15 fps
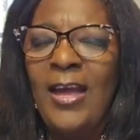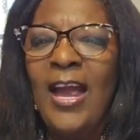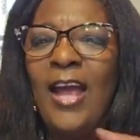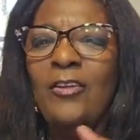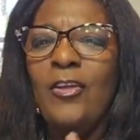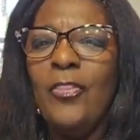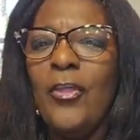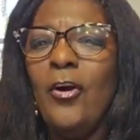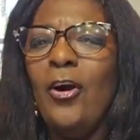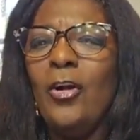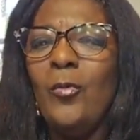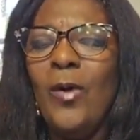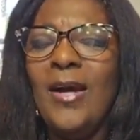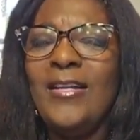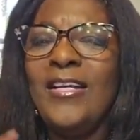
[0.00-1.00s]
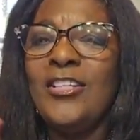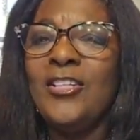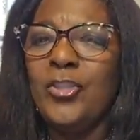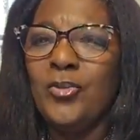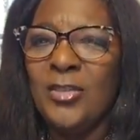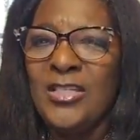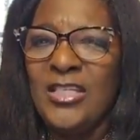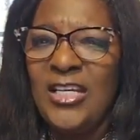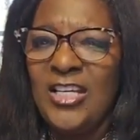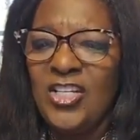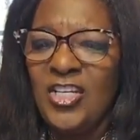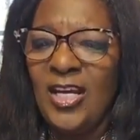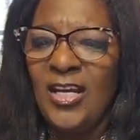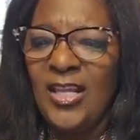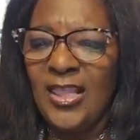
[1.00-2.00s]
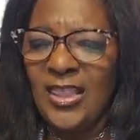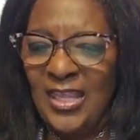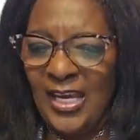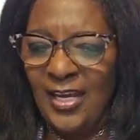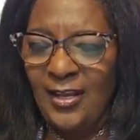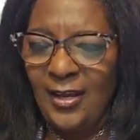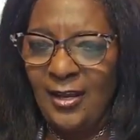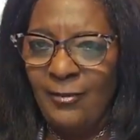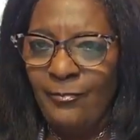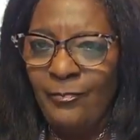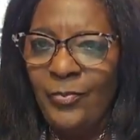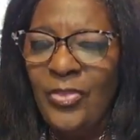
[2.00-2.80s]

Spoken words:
And the third one is strategic thinking.